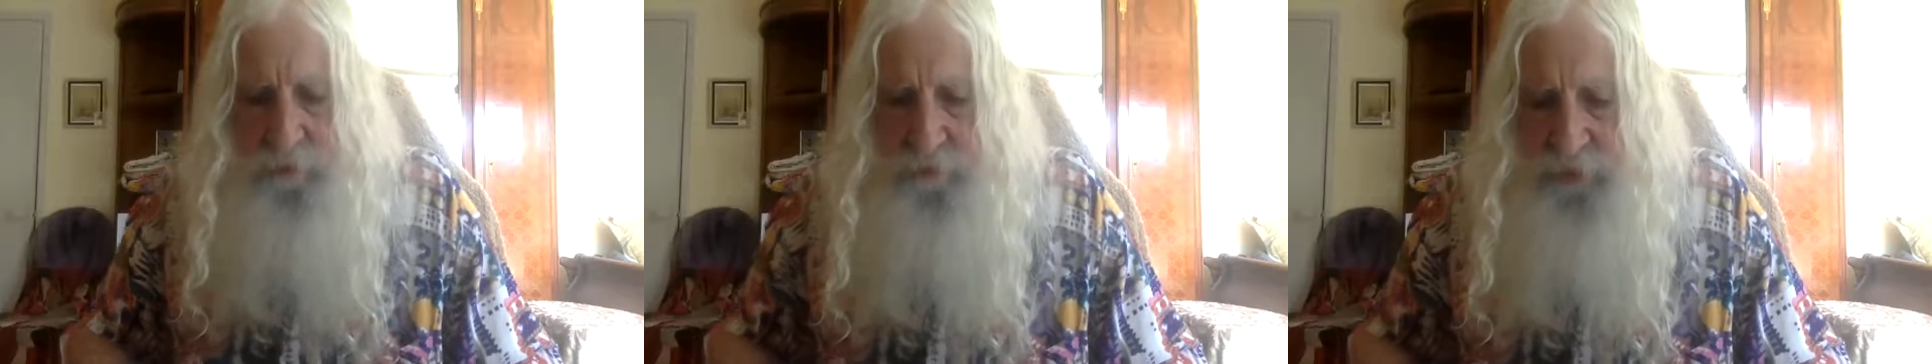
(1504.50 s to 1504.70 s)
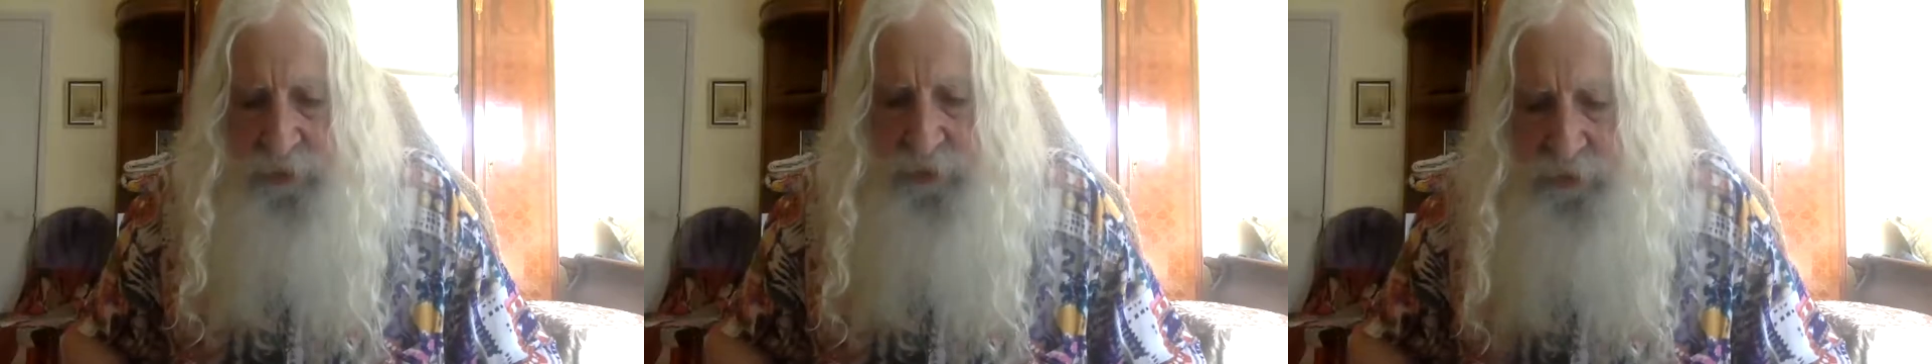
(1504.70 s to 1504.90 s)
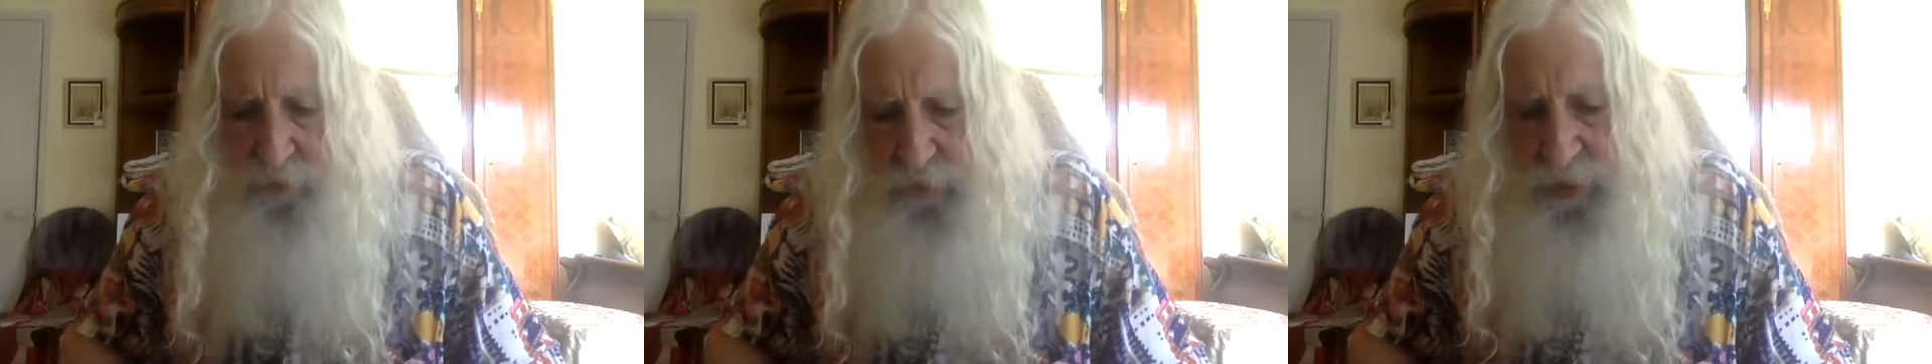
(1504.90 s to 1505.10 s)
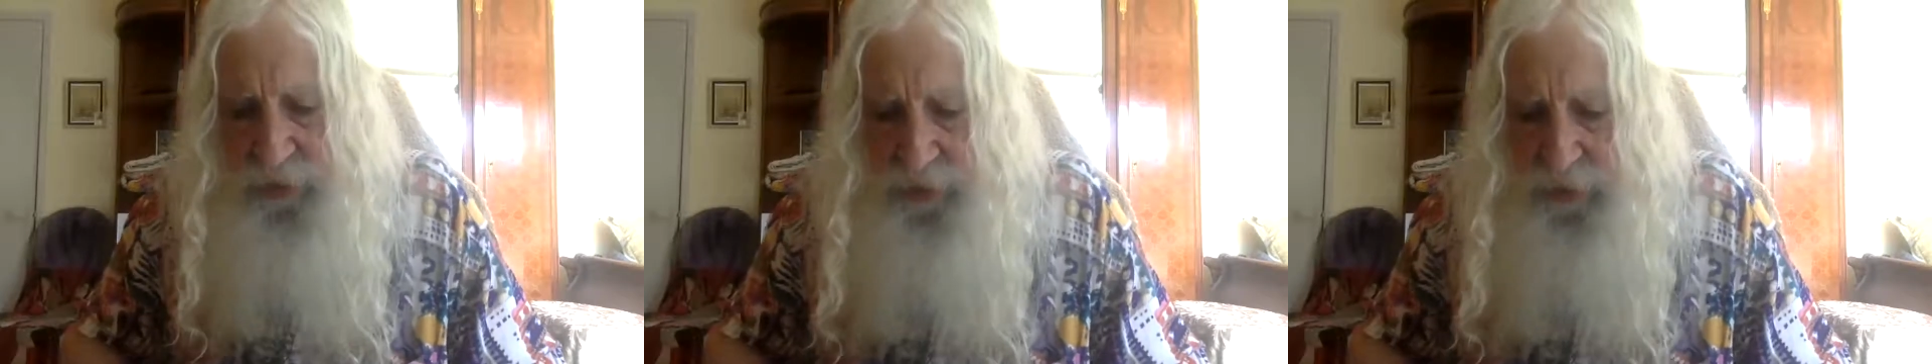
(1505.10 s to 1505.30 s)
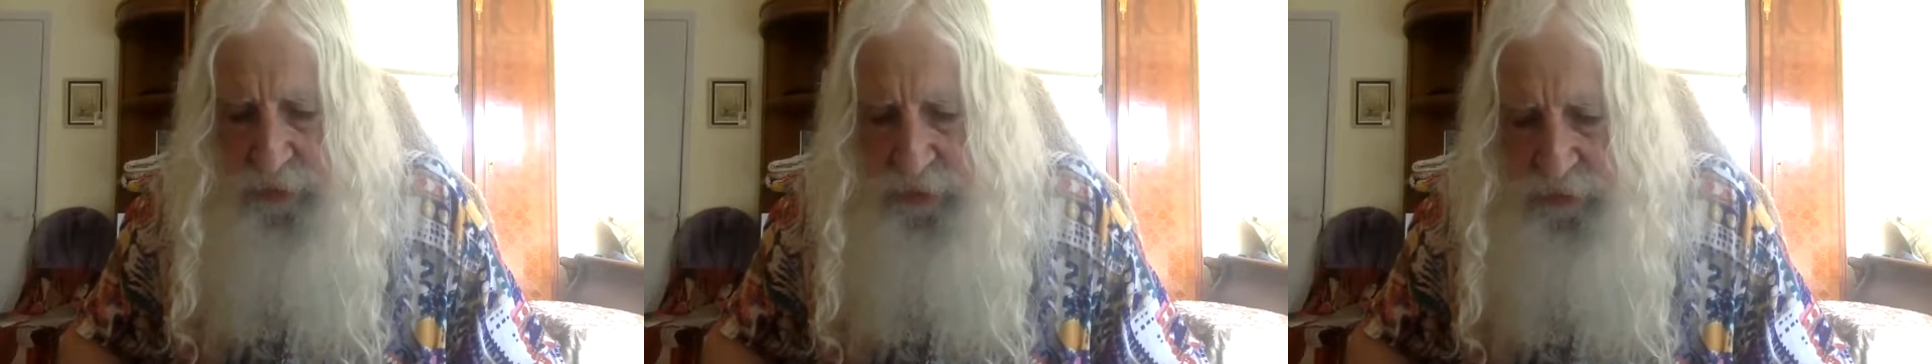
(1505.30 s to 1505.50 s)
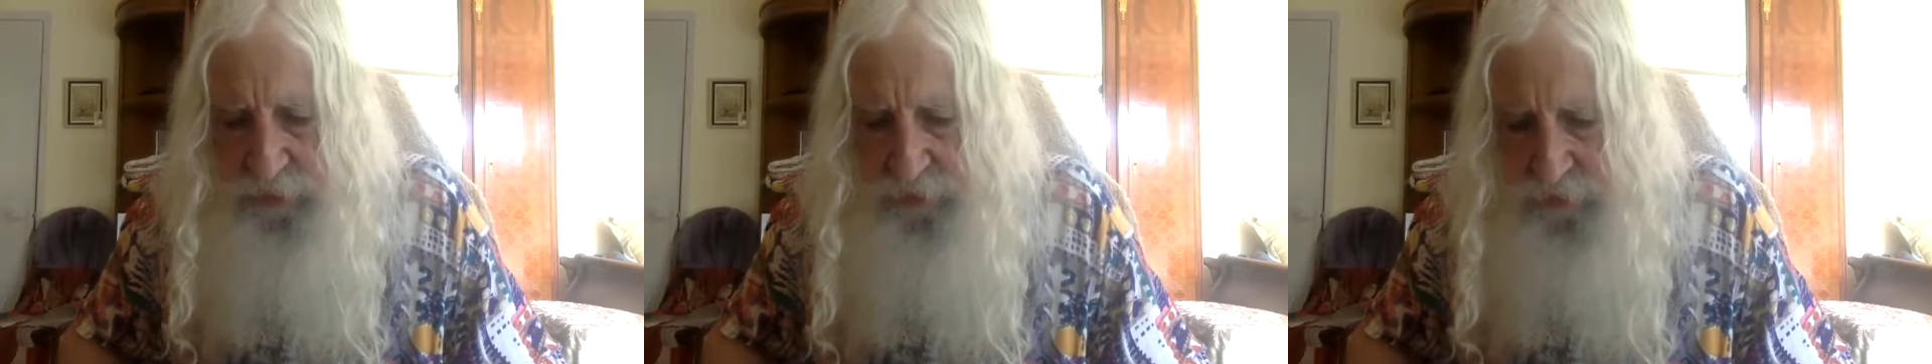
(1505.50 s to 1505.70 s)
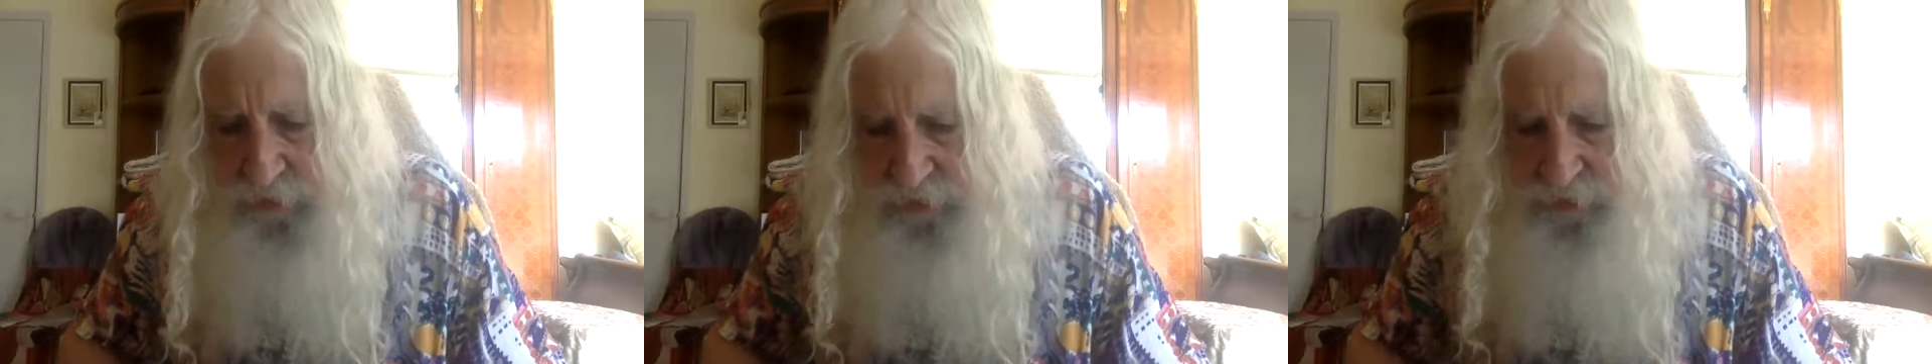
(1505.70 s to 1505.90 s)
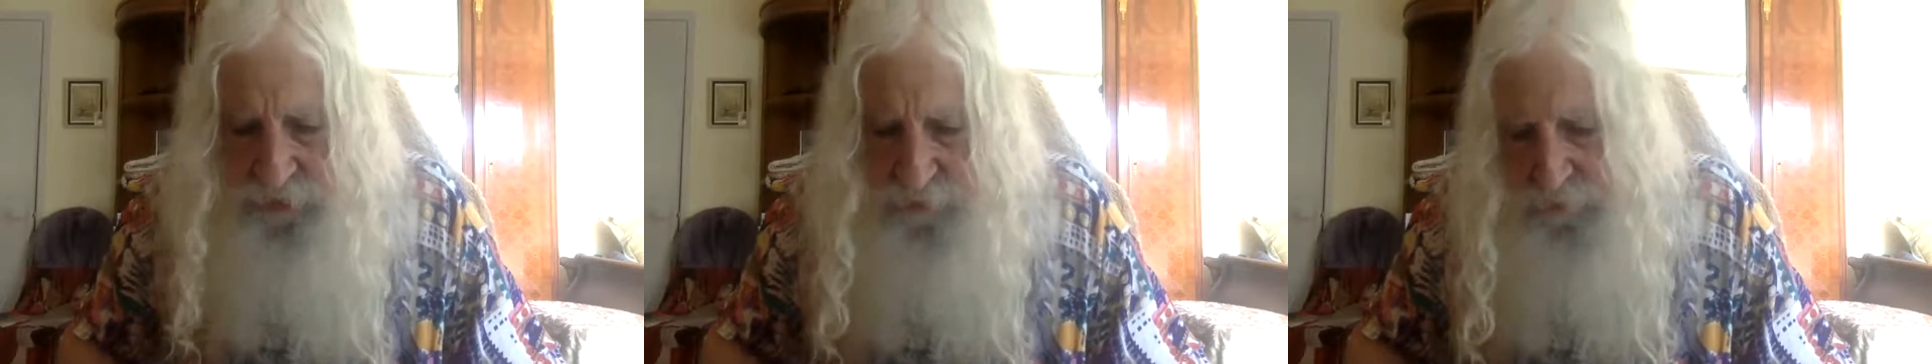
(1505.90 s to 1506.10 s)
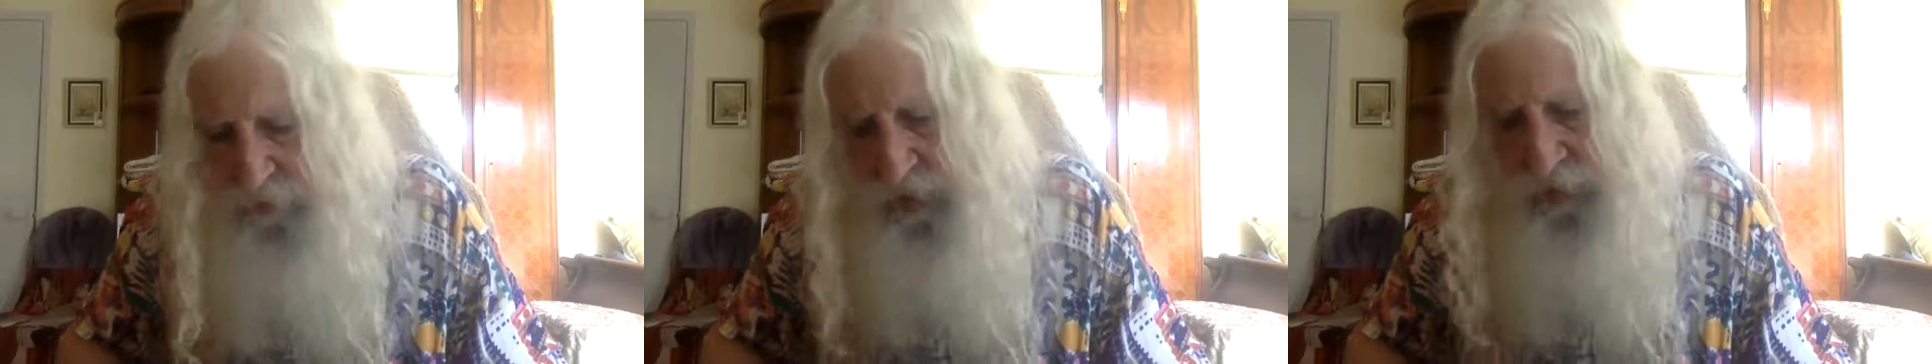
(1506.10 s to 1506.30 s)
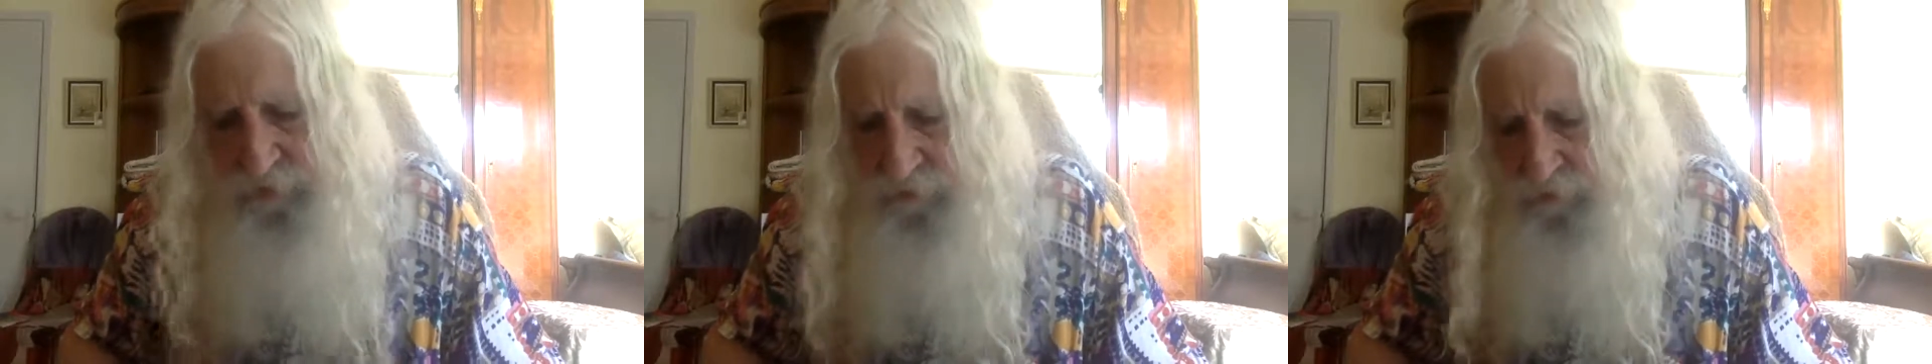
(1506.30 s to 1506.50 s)
between the
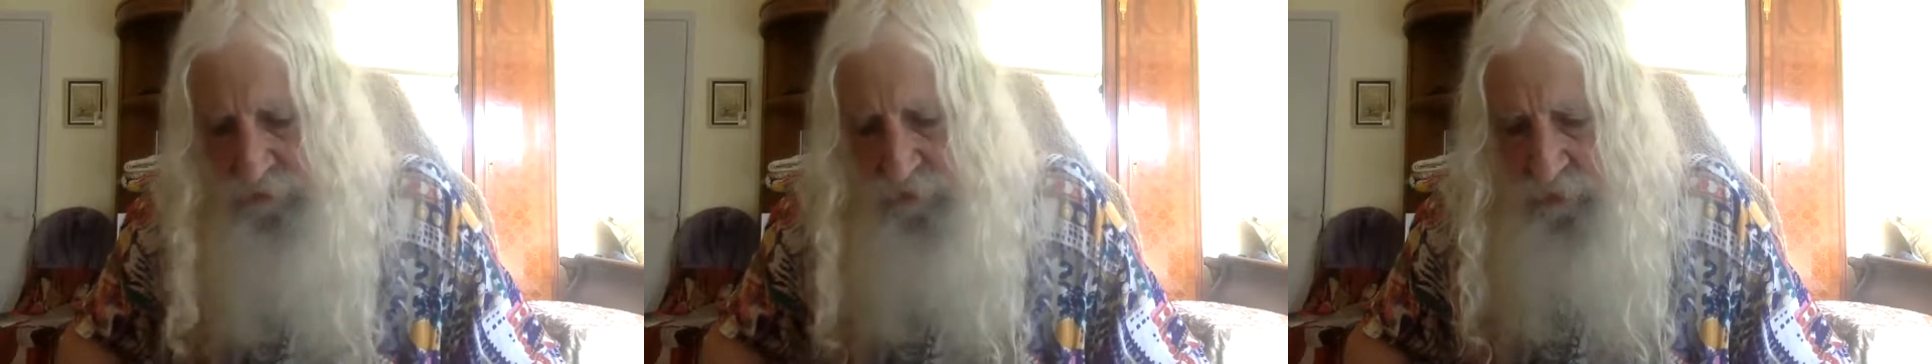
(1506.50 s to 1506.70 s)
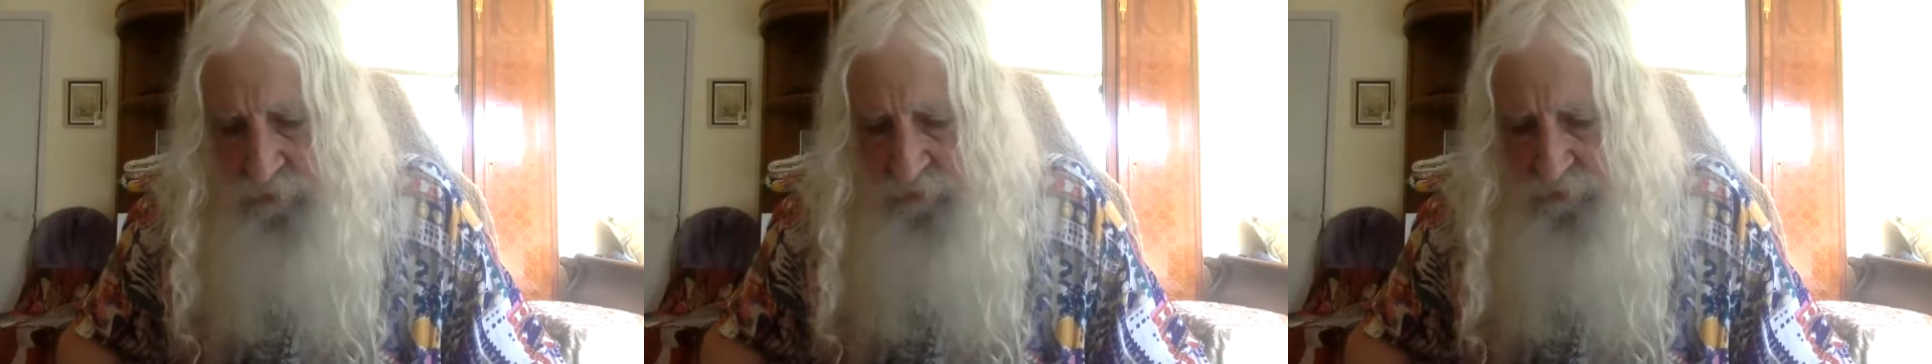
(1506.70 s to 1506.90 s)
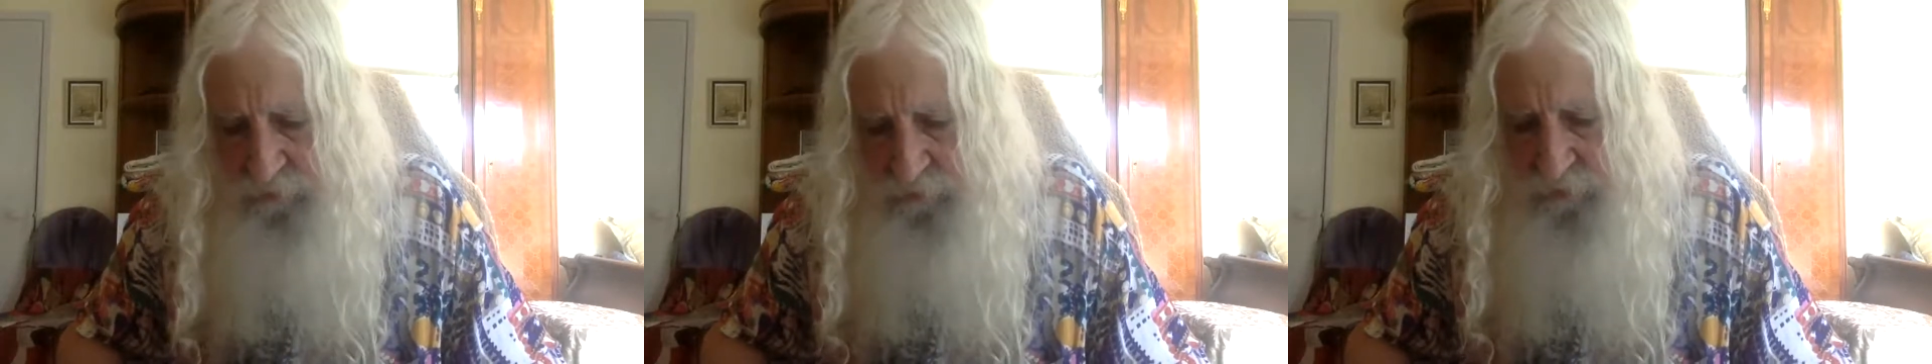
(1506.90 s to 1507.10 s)
spectrum